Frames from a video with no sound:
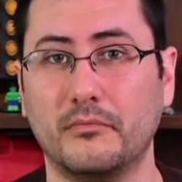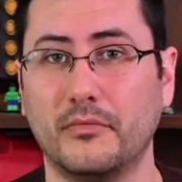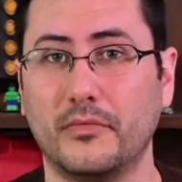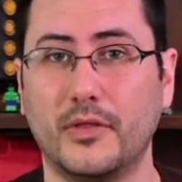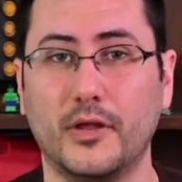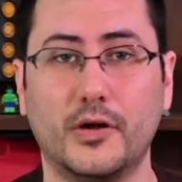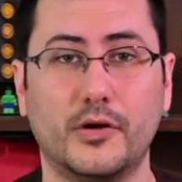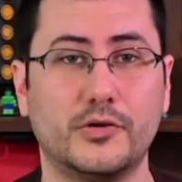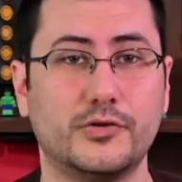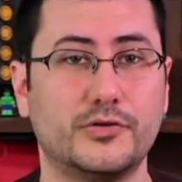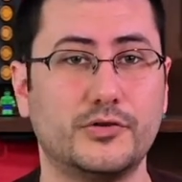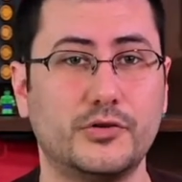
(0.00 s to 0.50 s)

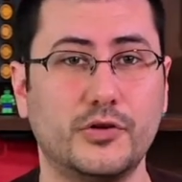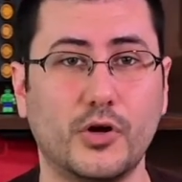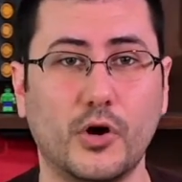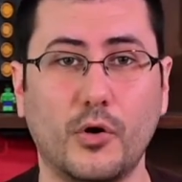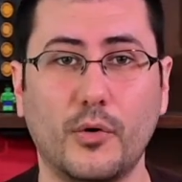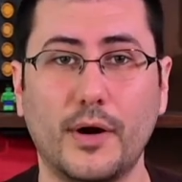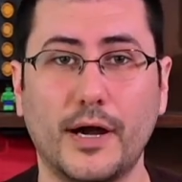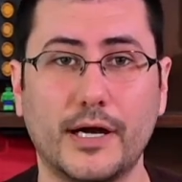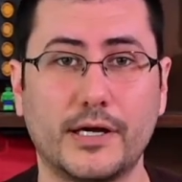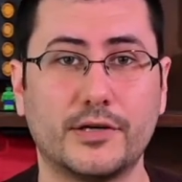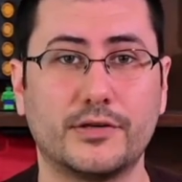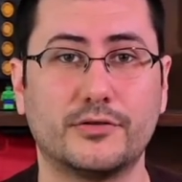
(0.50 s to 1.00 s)
There's no
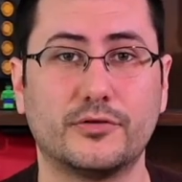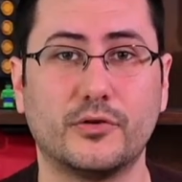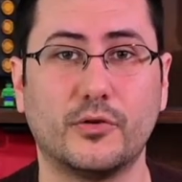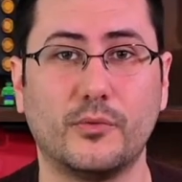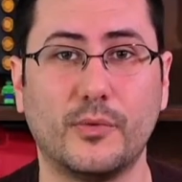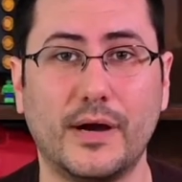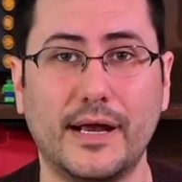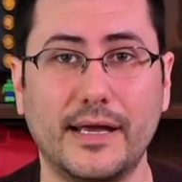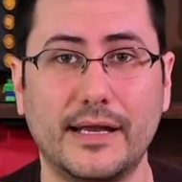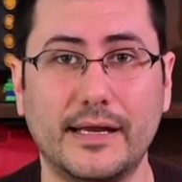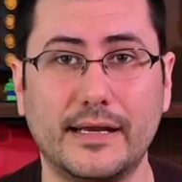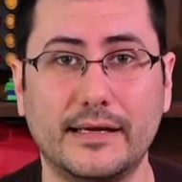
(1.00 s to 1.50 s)
extra
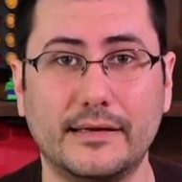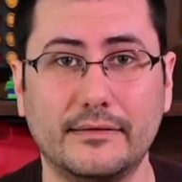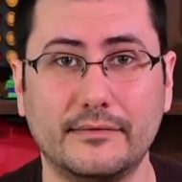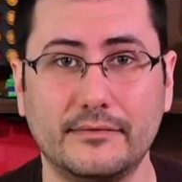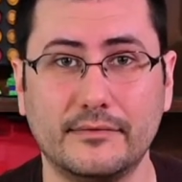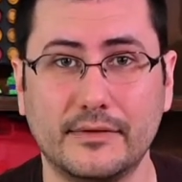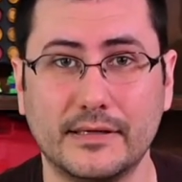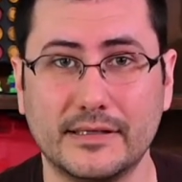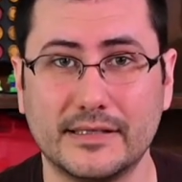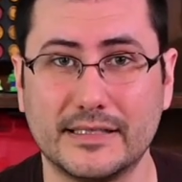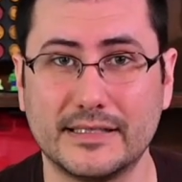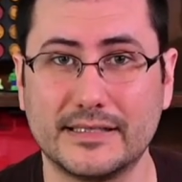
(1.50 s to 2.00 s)
waiting
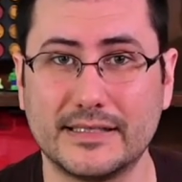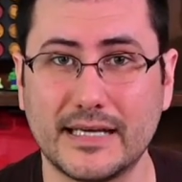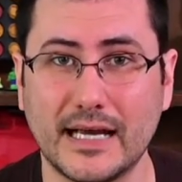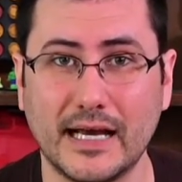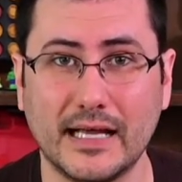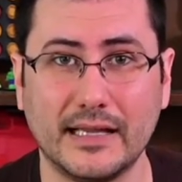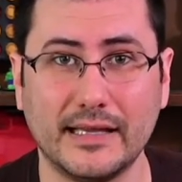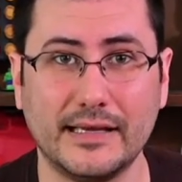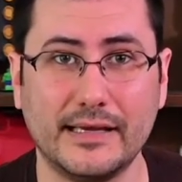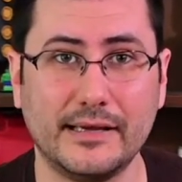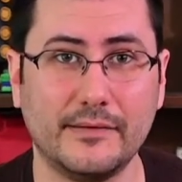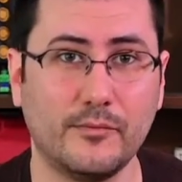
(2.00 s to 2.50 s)
to
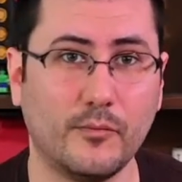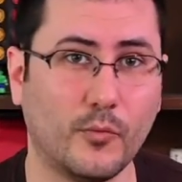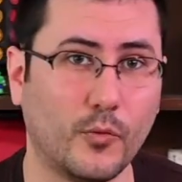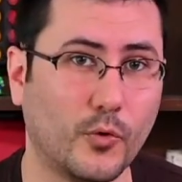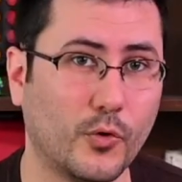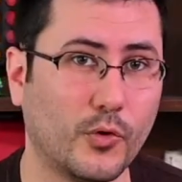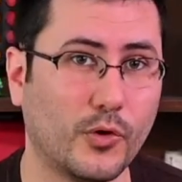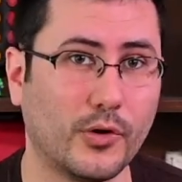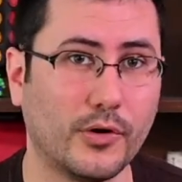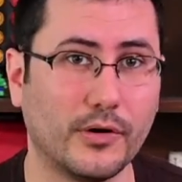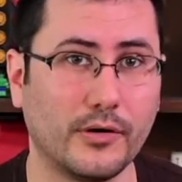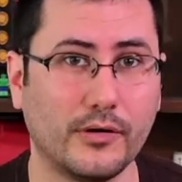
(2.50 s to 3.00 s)
tally
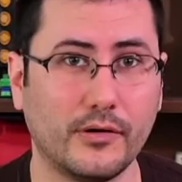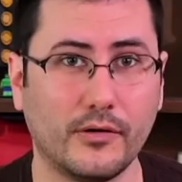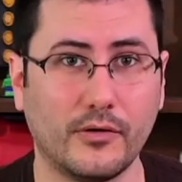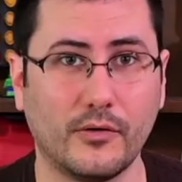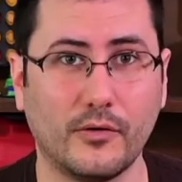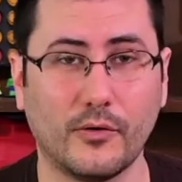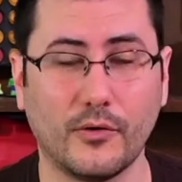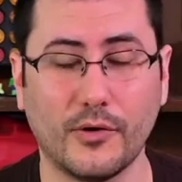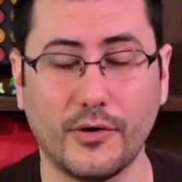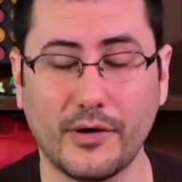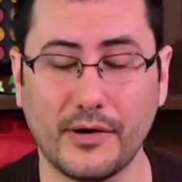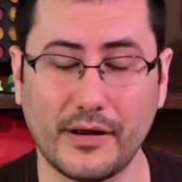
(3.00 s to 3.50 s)
more
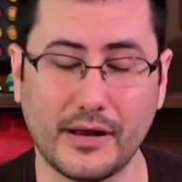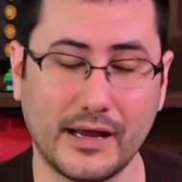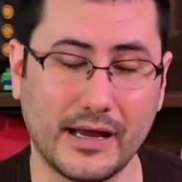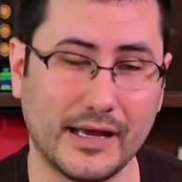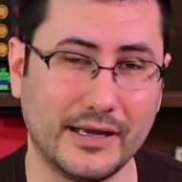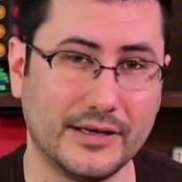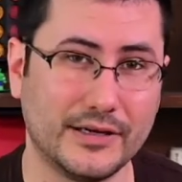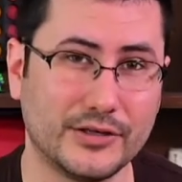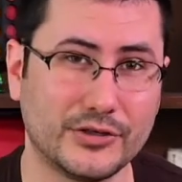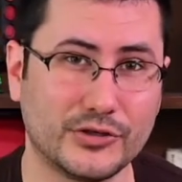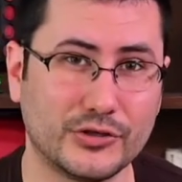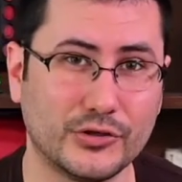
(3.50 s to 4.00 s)
or
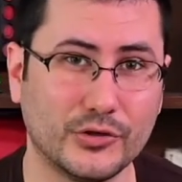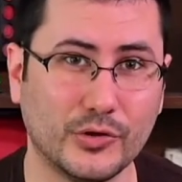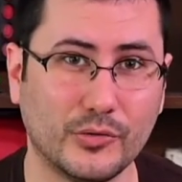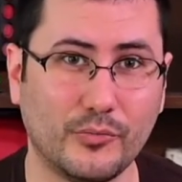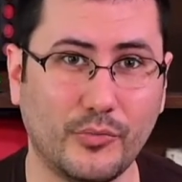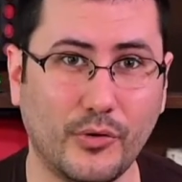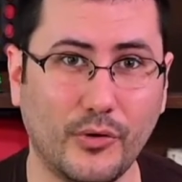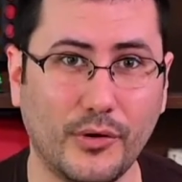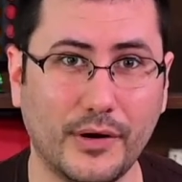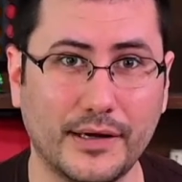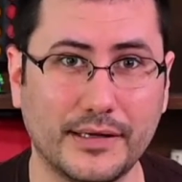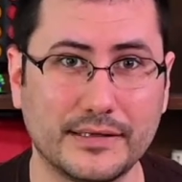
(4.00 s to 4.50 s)
additional
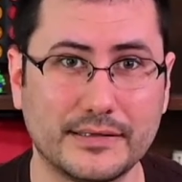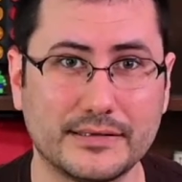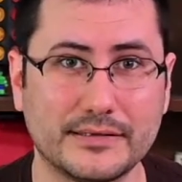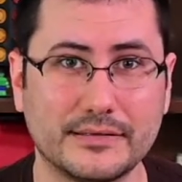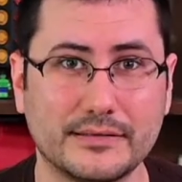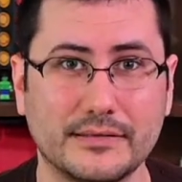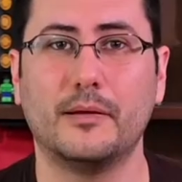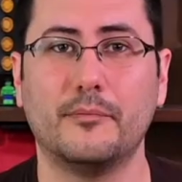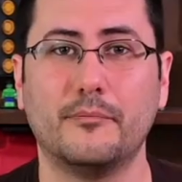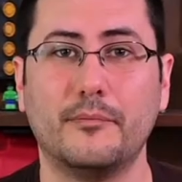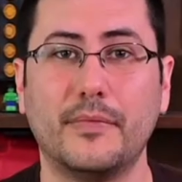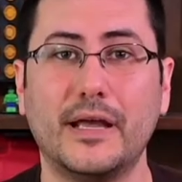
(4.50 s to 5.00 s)

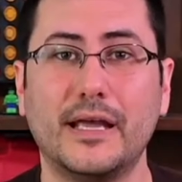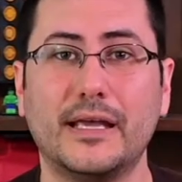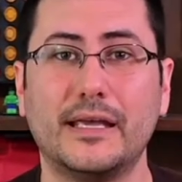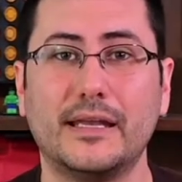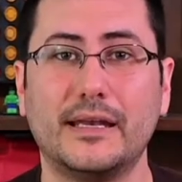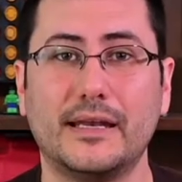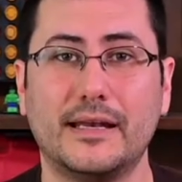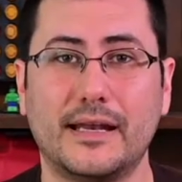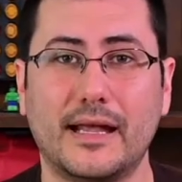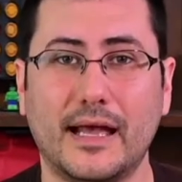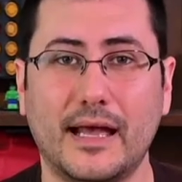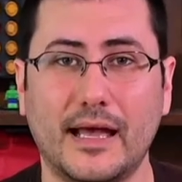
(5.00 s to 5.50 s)
points, making
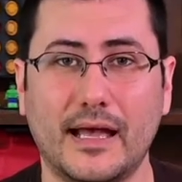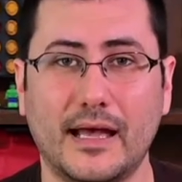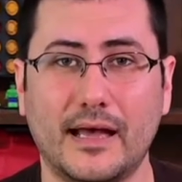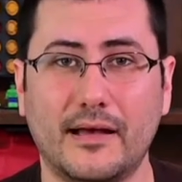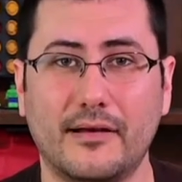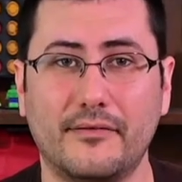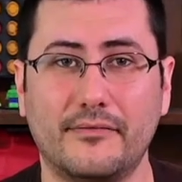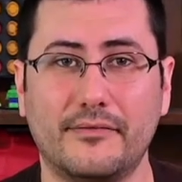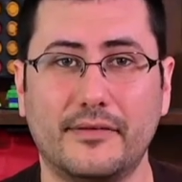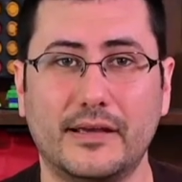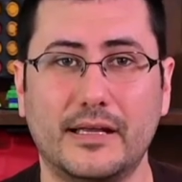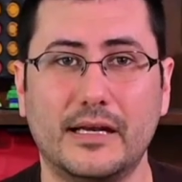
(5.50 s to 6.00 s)
it
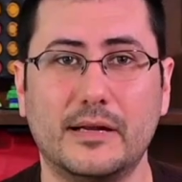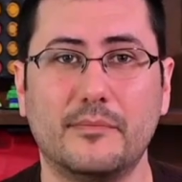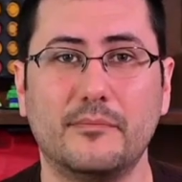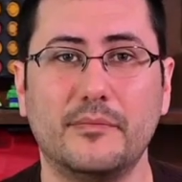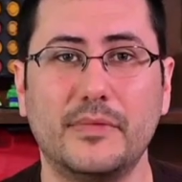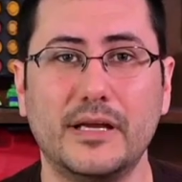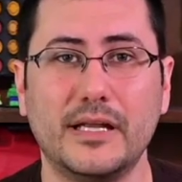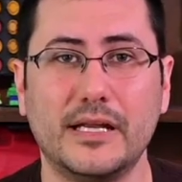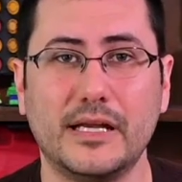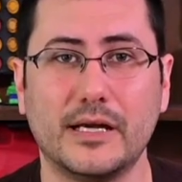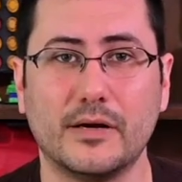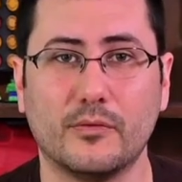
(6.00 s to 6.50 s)
have an
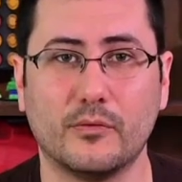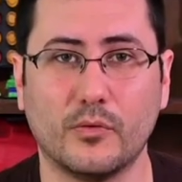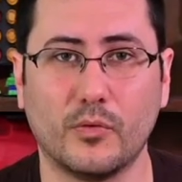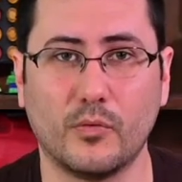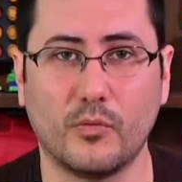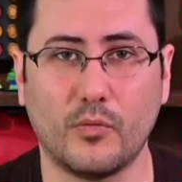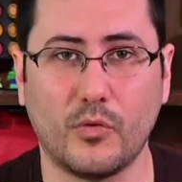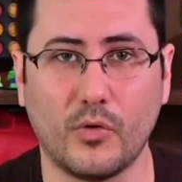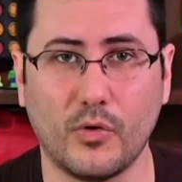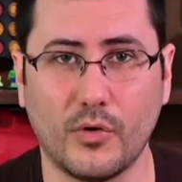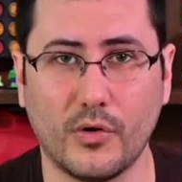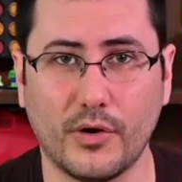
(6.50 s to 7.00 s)
immediate
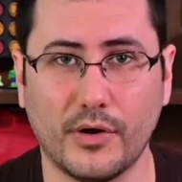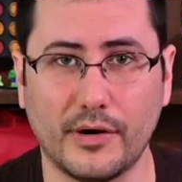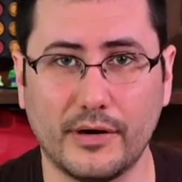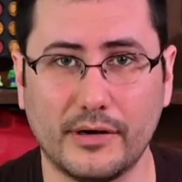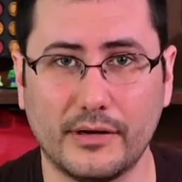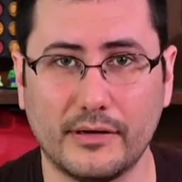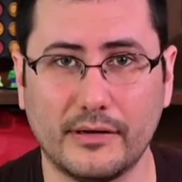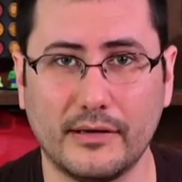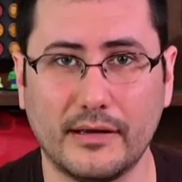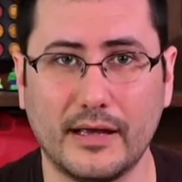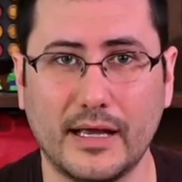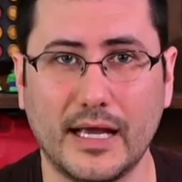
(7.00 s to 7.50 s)

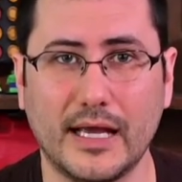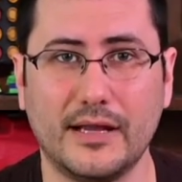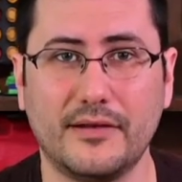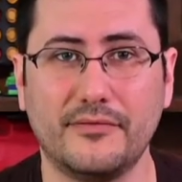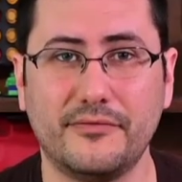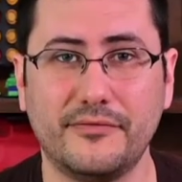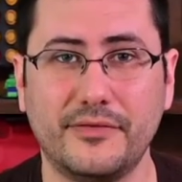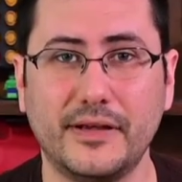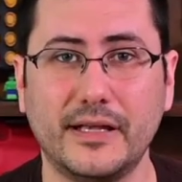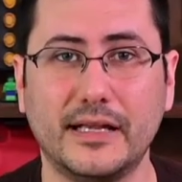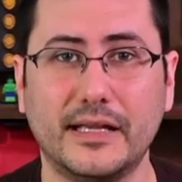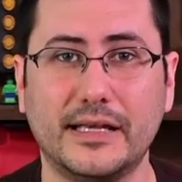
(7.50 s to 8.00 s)
reward and
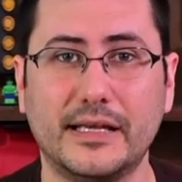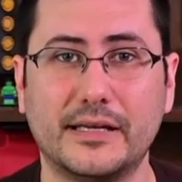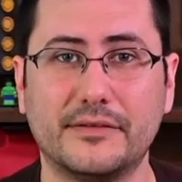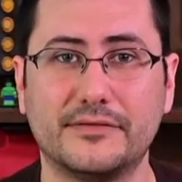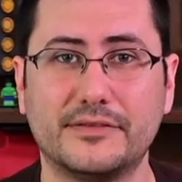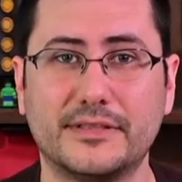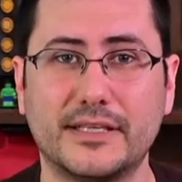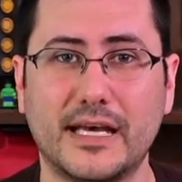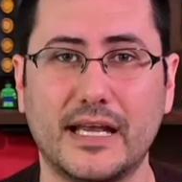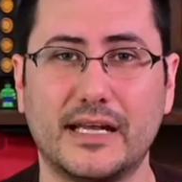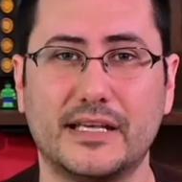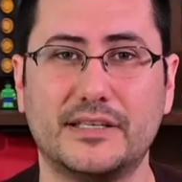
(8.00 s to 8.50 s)
feeling of
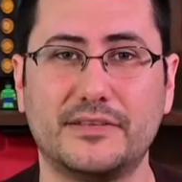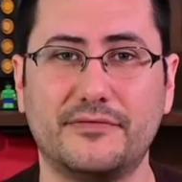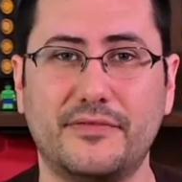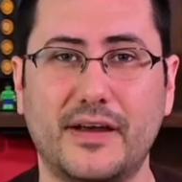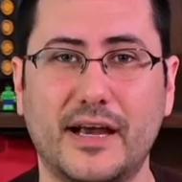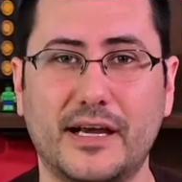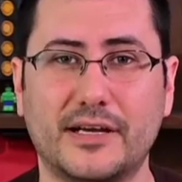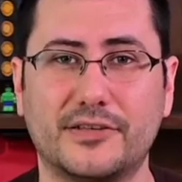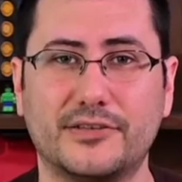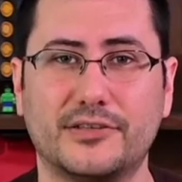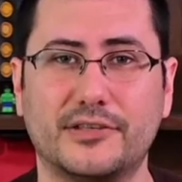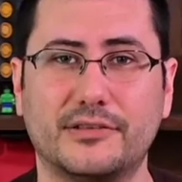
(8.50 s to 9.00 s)

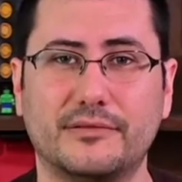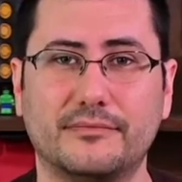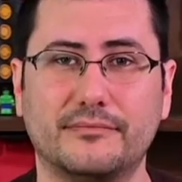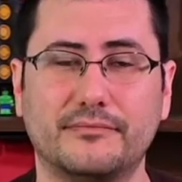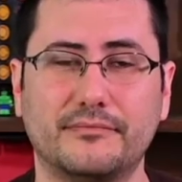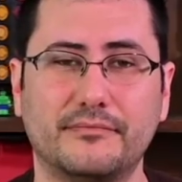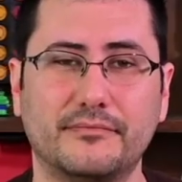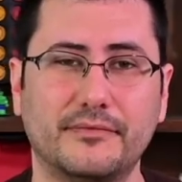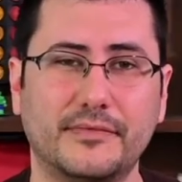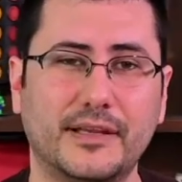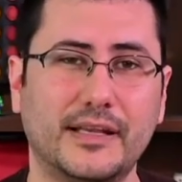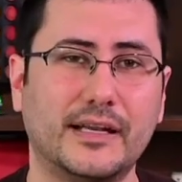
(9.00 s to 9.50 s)
satisfaction
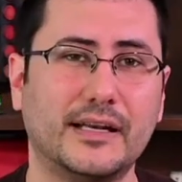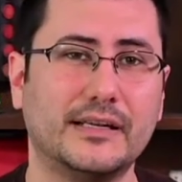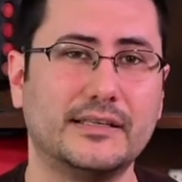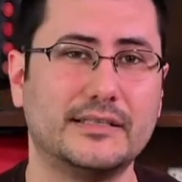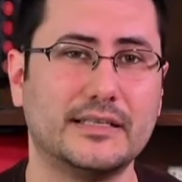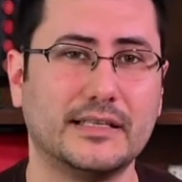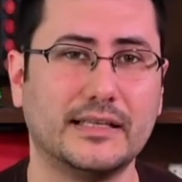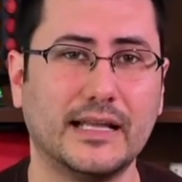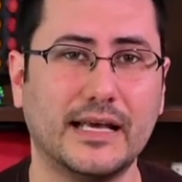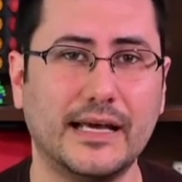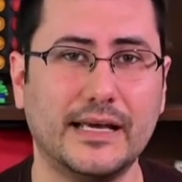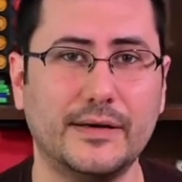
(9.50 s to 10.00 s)
than a
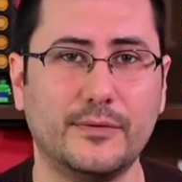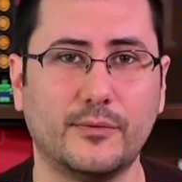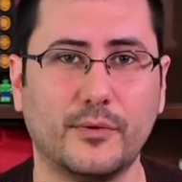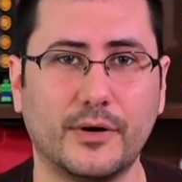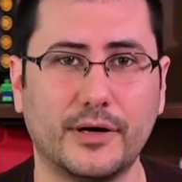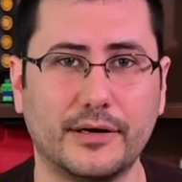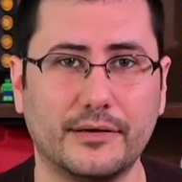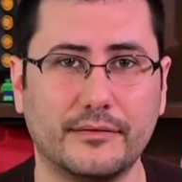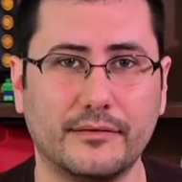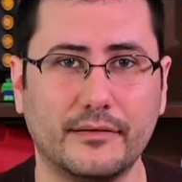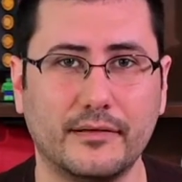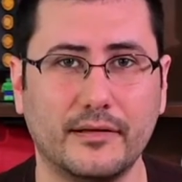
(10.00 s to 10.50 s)
delayed
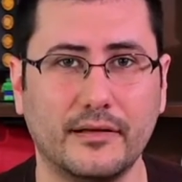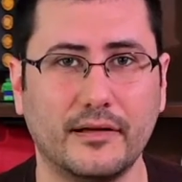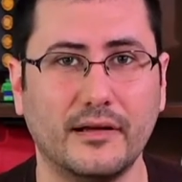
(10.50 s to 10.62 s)
one